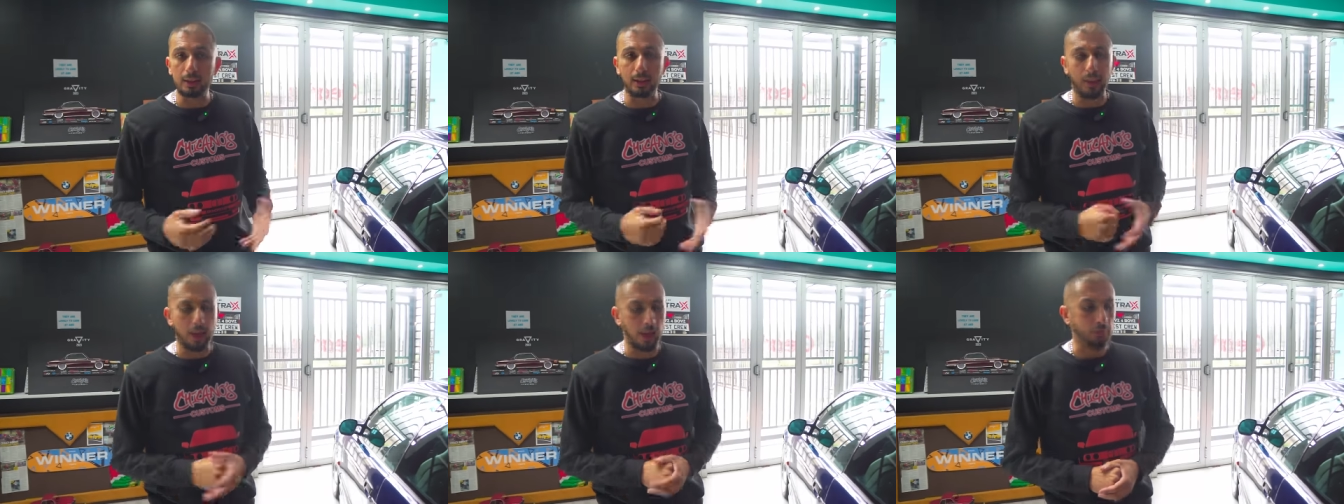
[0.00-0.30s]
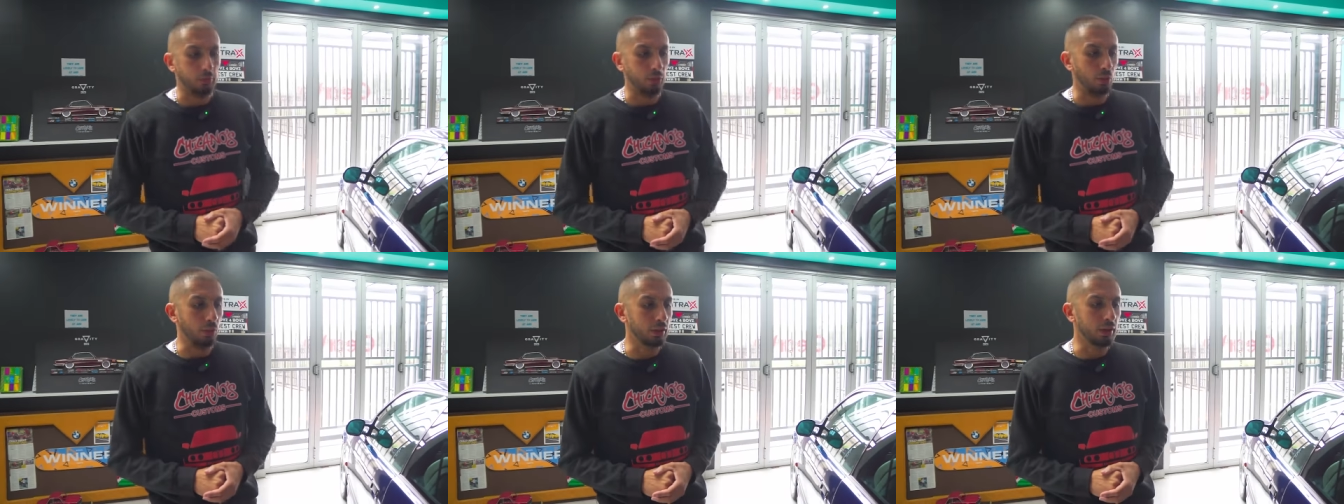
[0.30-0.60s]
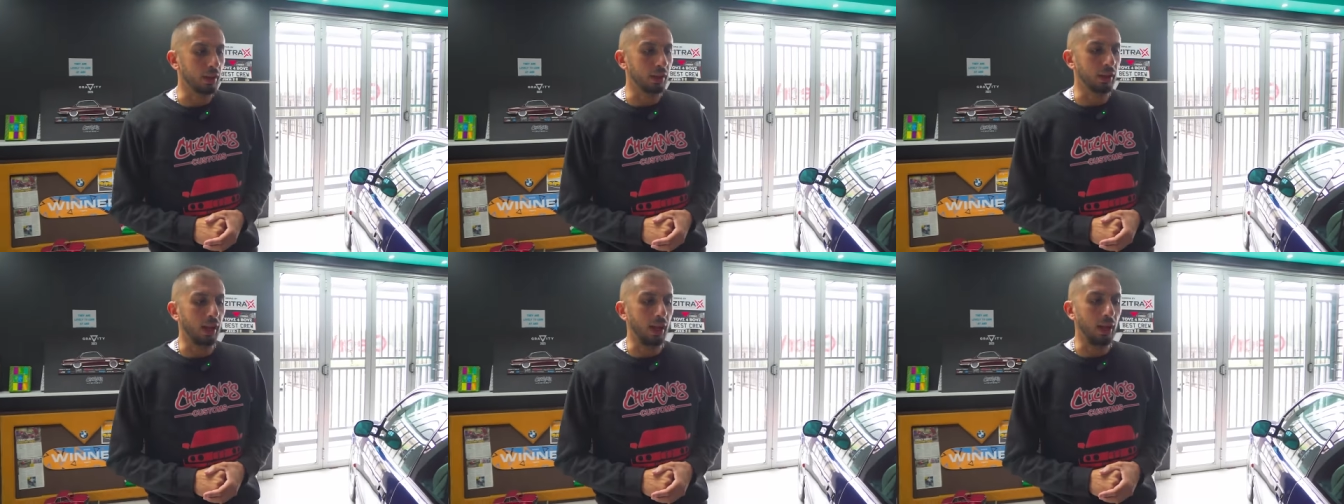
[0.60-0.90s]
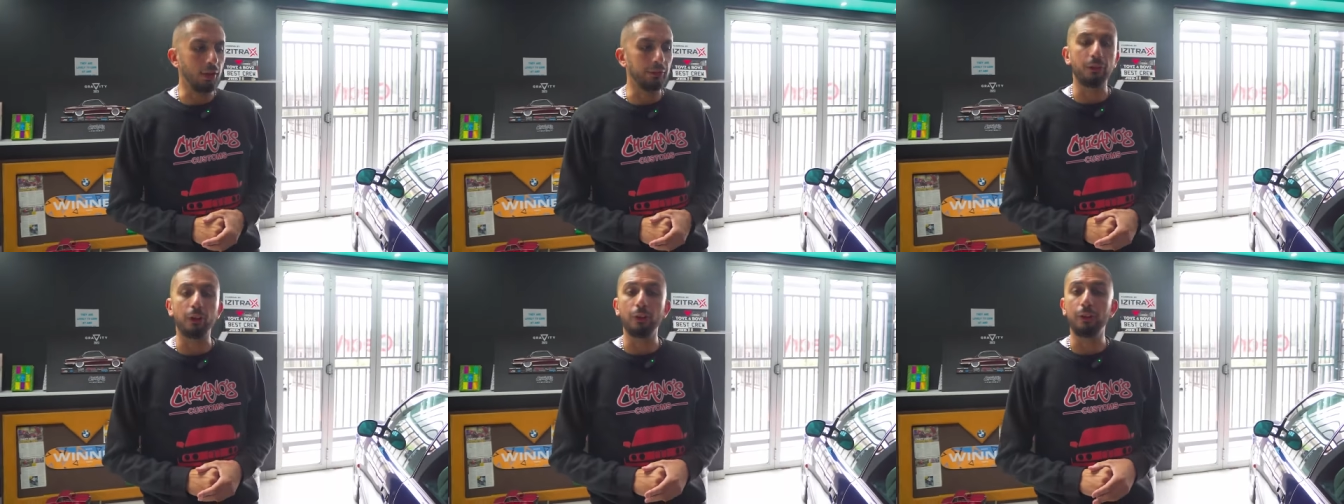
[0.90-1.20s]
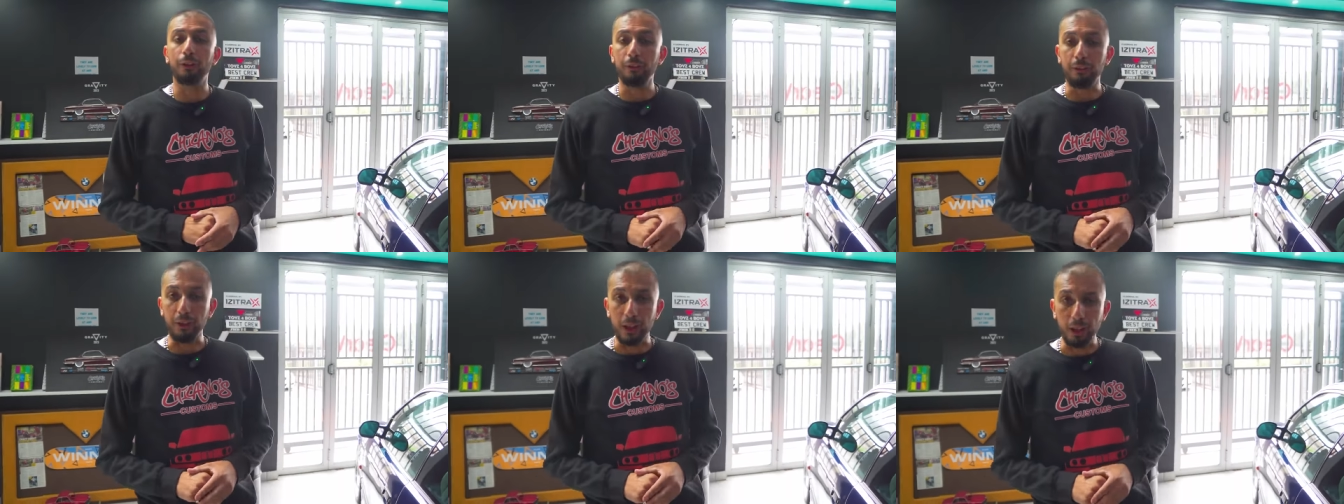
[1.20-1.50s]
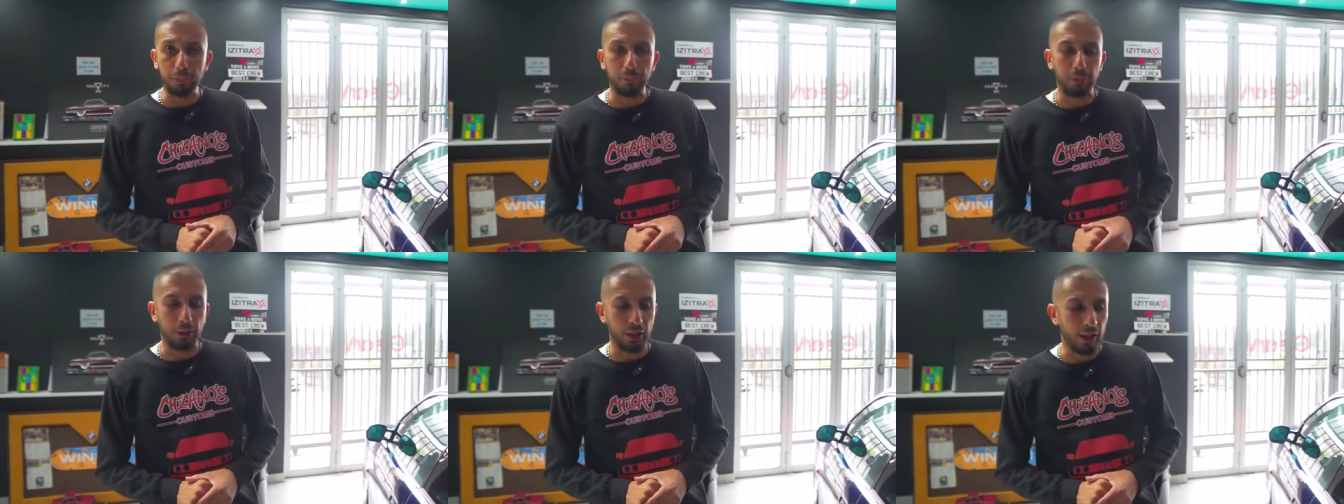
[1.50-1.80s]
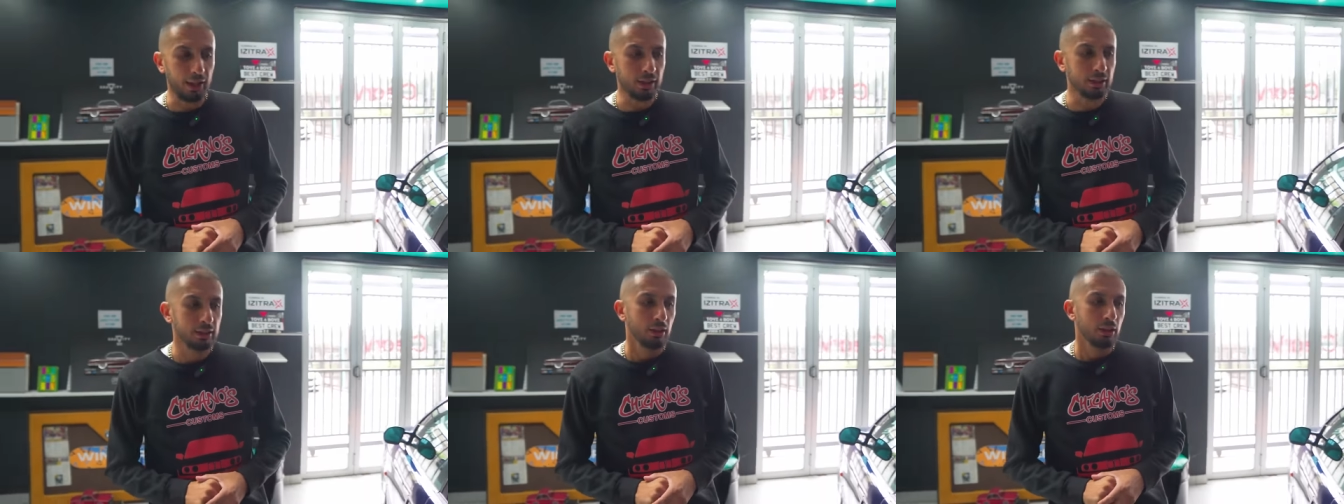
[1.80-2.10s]
I bought the car for a fair
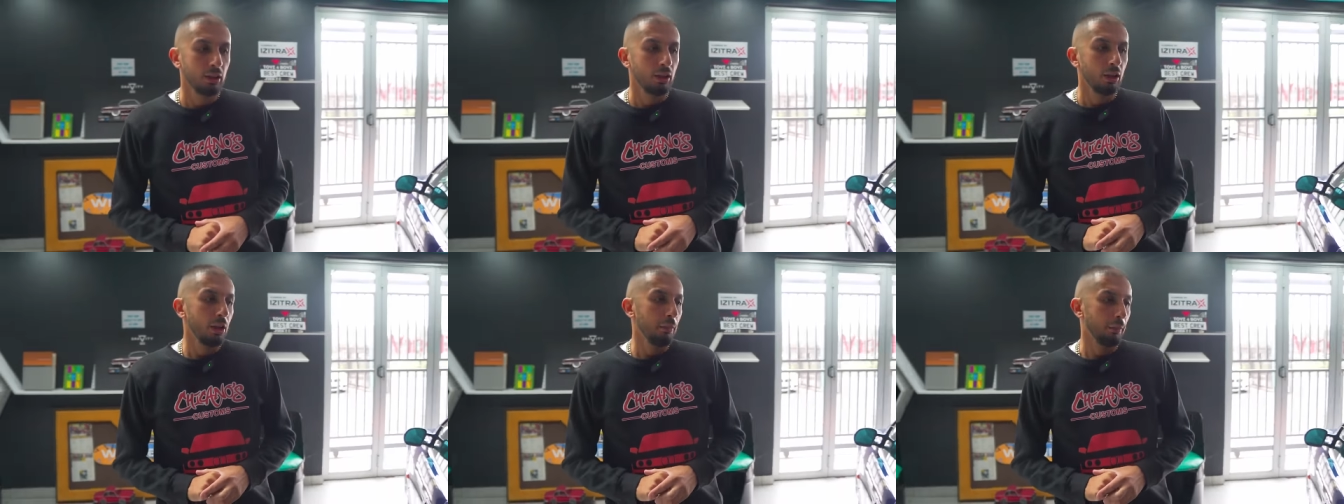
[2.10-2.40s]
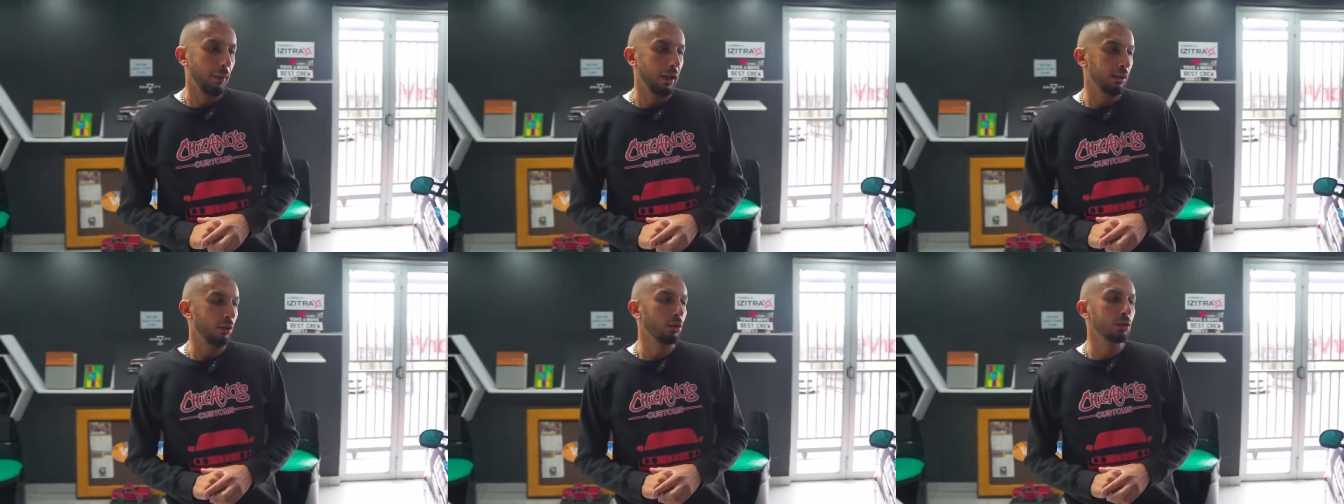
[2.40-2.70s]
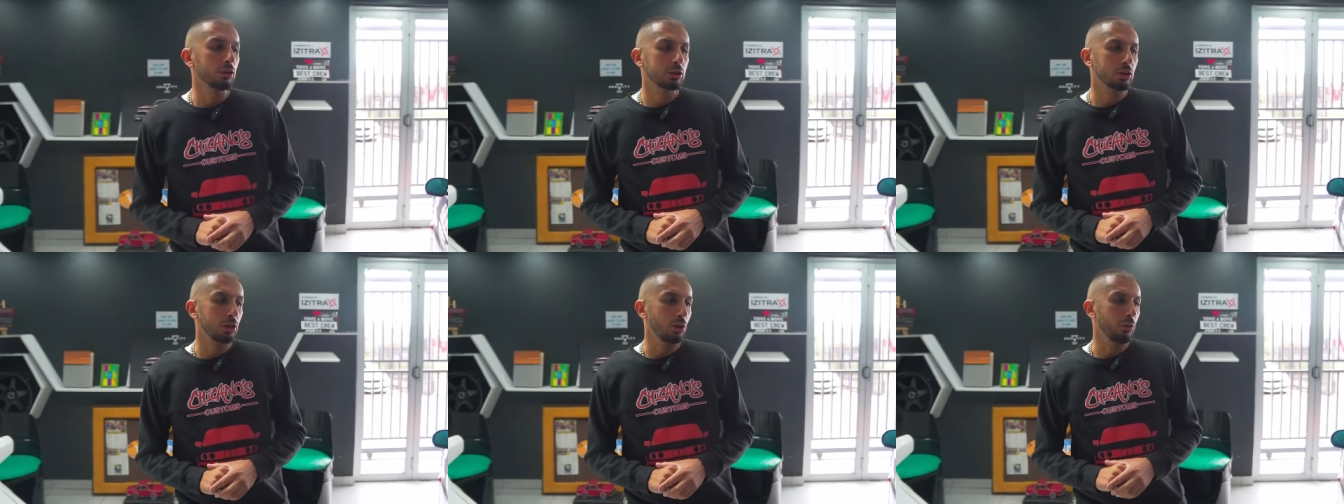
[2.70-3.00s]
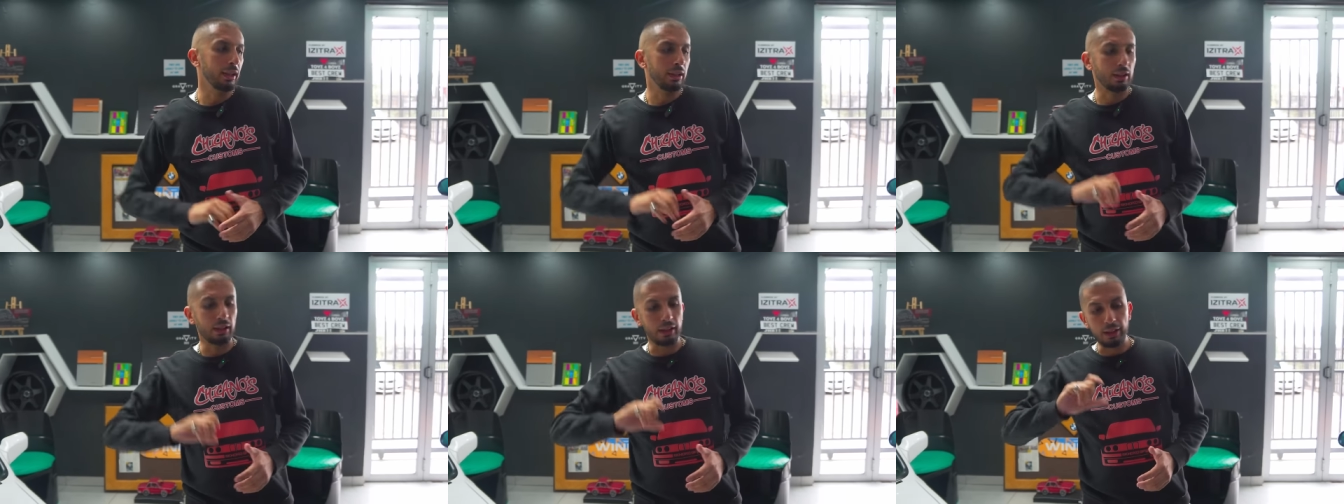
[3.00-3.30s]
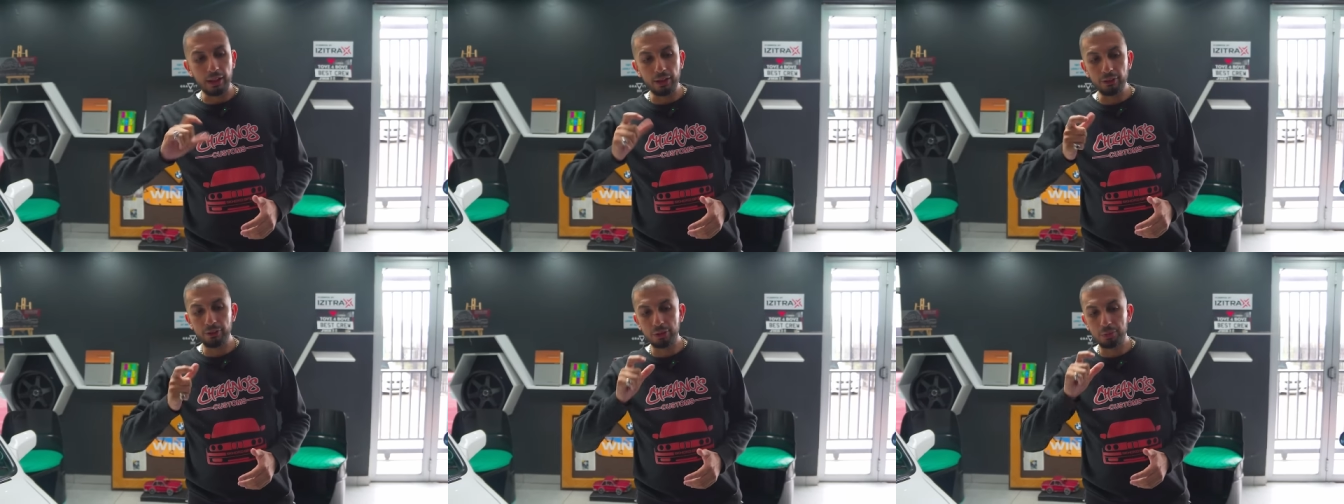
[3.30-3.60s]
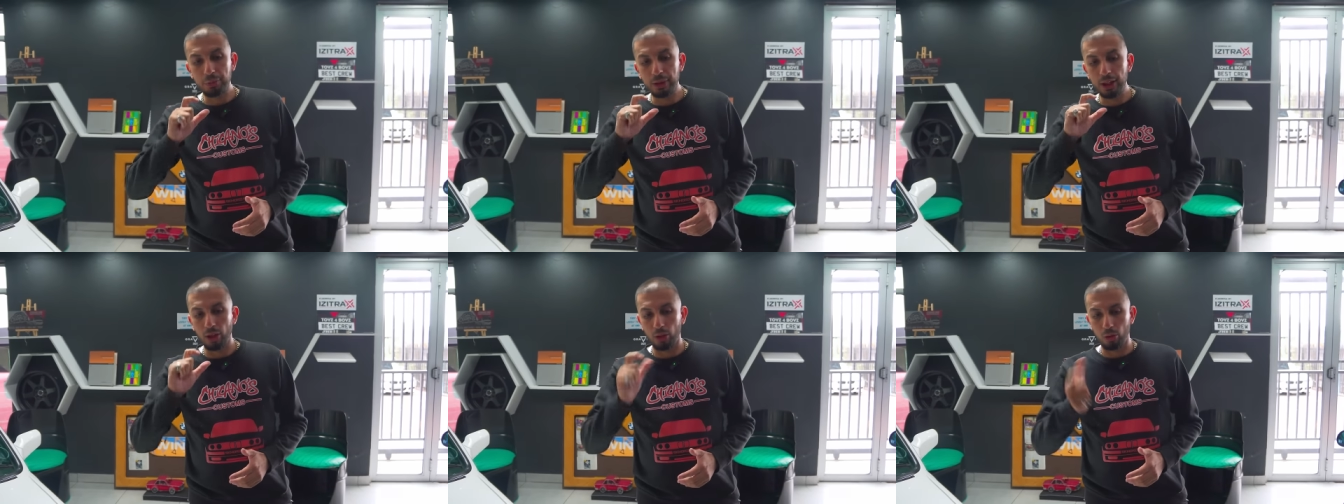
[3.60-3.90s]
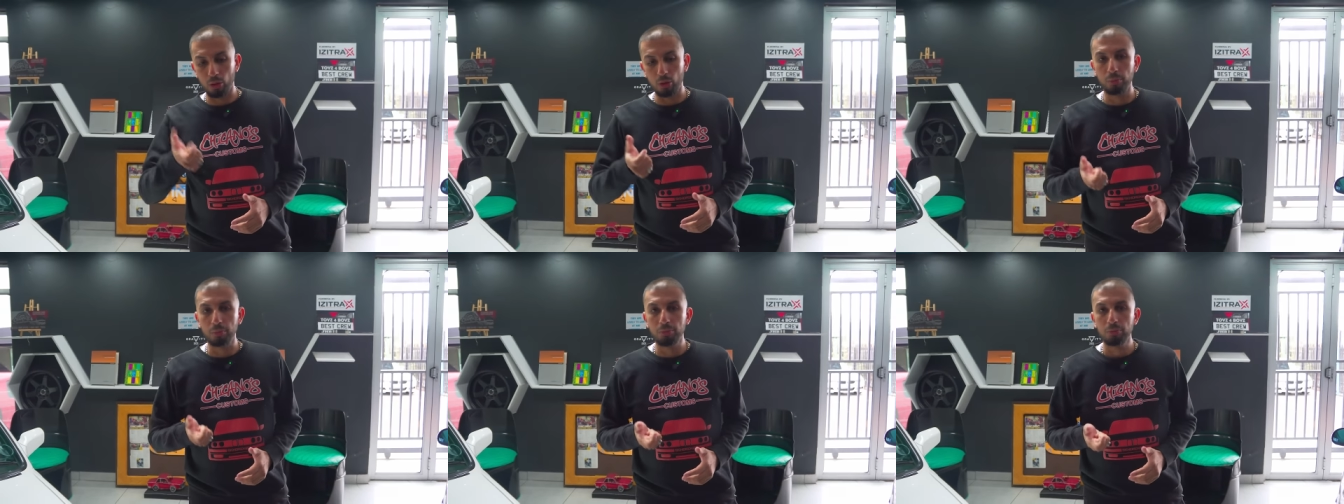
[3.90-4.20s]
price, but also it leaves me
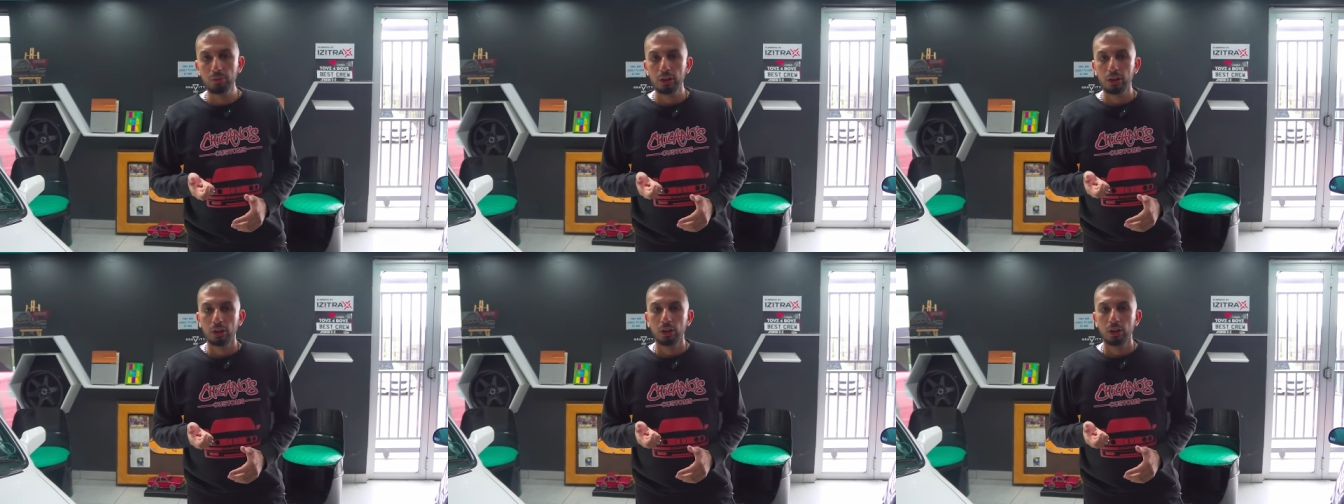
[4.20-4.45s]
room